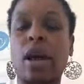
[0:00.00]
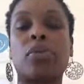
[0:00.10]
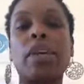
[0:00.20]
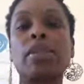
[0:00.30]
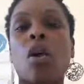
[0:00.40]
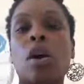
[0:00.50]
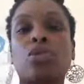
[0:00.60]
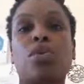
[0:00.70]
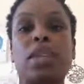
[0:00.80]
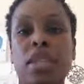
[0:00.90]
Now, these are
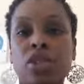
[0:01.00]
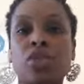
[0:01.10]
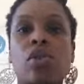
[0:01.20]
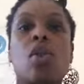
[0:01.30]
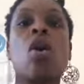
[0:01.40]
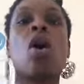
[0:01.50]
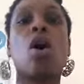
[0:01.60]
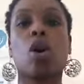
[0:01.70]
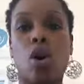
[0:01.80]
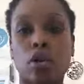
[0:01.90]
traditional
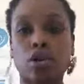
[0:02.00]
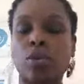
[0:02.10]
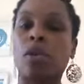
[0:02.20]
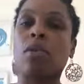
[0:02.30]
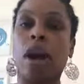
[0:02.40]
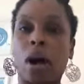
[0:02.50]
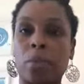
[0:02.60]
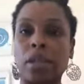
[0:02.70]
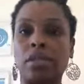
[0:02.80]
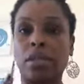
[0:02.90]
cultural
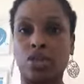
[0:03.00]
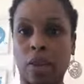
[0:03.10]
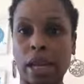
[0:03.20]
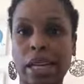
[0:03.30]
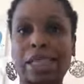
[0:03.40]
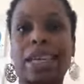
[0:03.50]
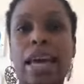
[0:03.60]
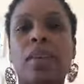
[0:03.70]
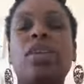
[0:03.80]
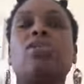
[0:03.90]
competency trainings.
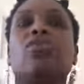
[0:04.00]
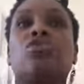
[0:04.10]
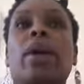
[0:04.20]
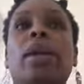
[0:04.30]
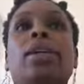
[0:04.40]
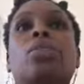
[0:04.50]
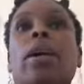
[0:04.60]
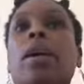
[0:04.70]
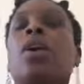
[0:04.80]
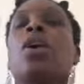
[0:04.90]
Again, these are trainings where